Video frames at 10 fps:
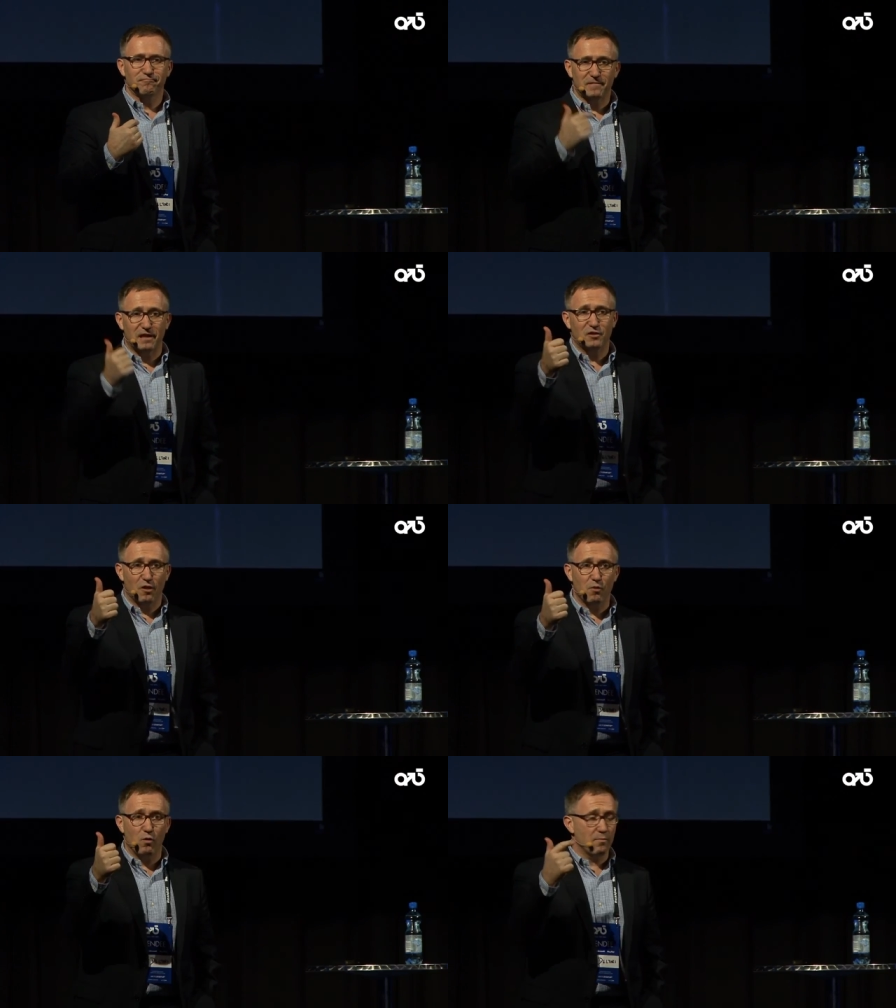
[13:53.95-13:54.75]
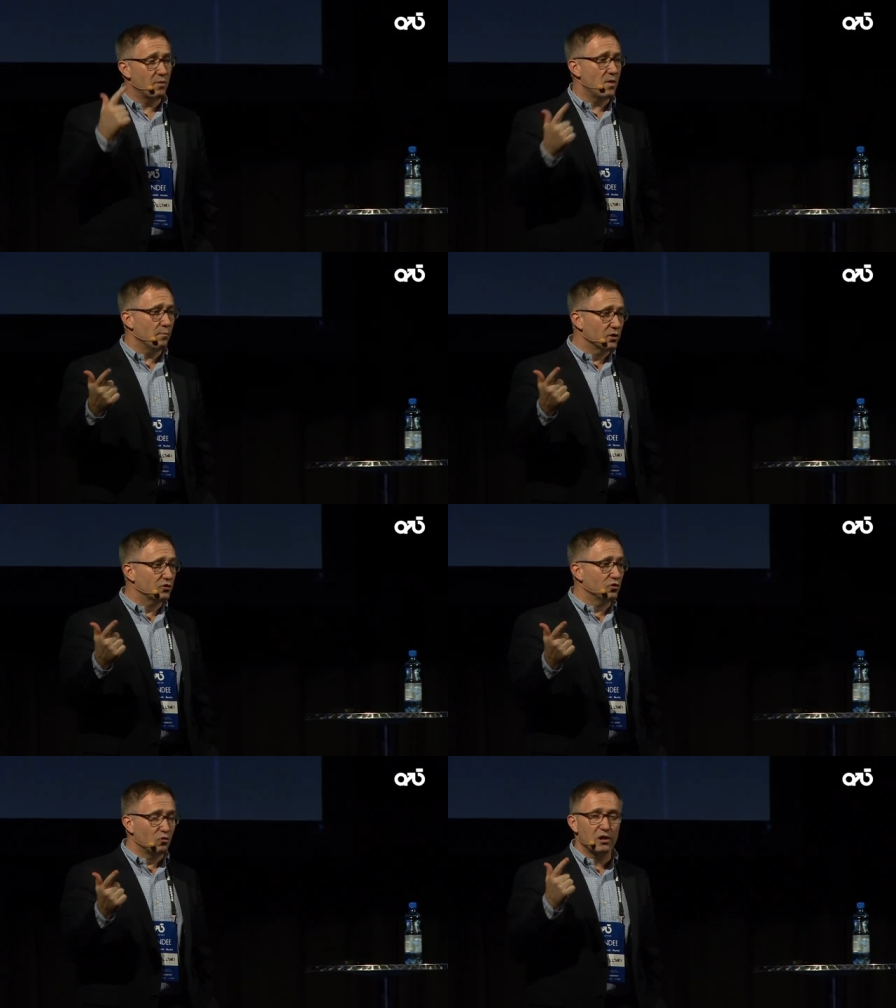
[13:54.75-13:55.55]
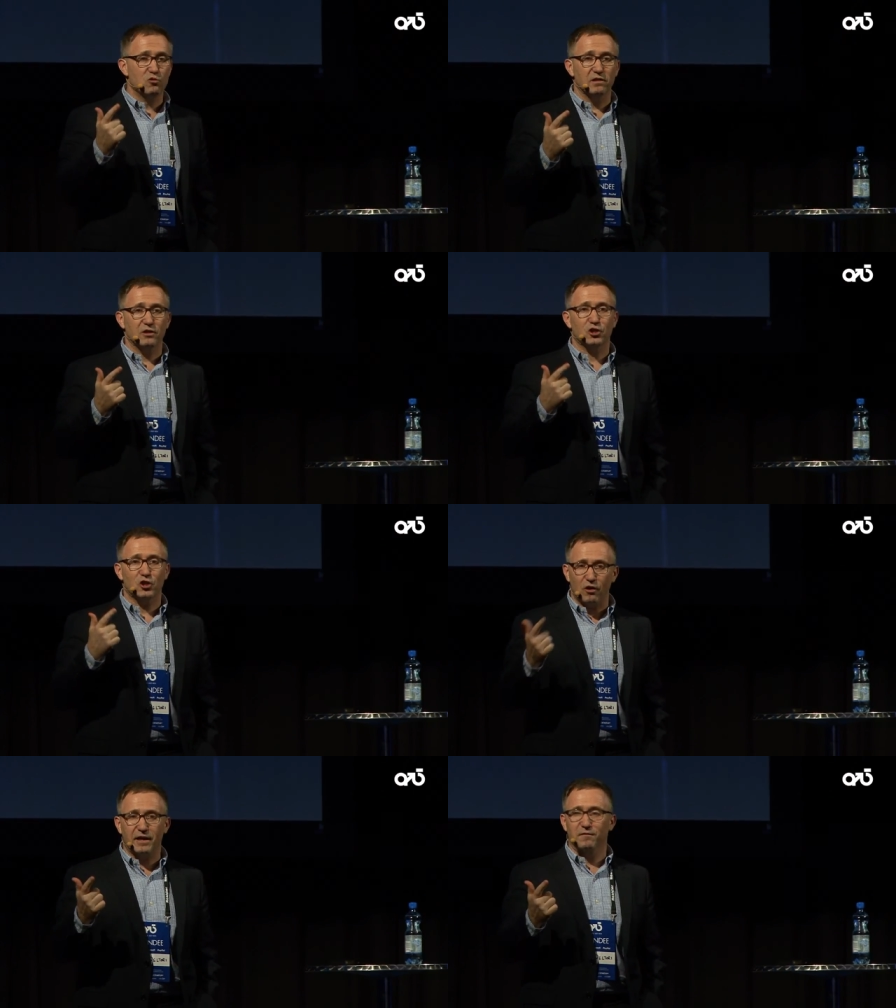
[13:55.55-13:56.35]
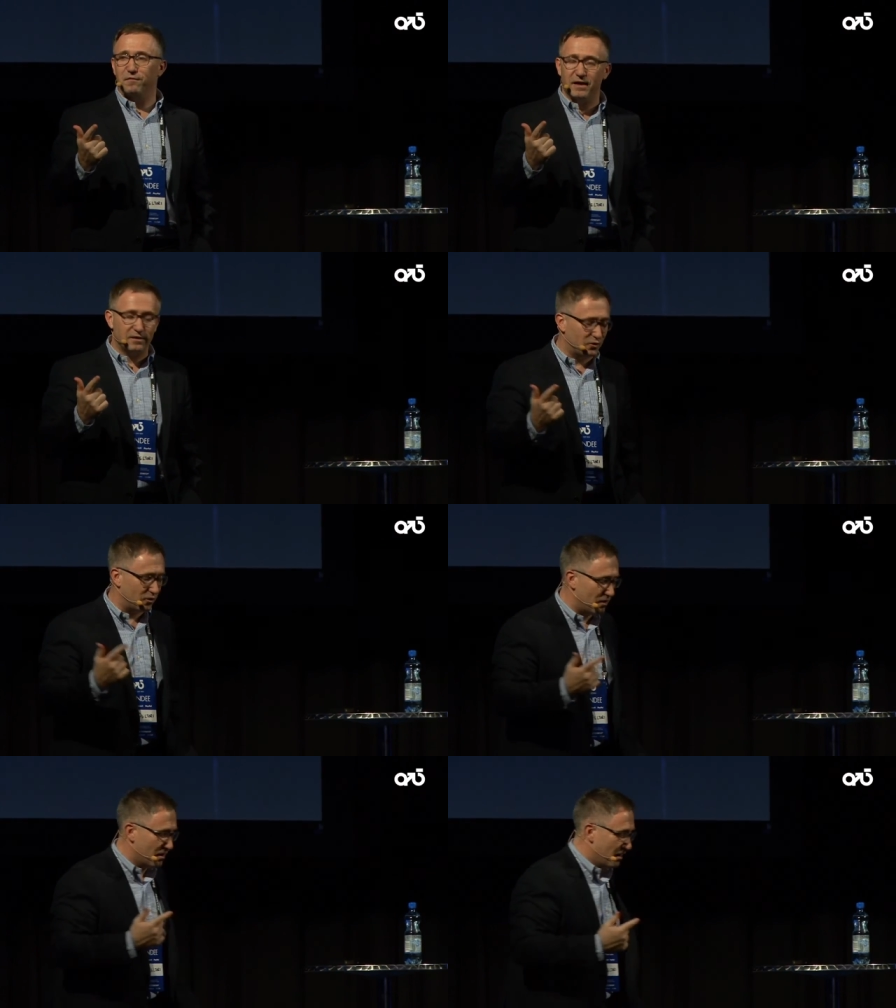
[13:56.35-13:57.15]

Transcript: That's number one. But number two, which was a shocking factor,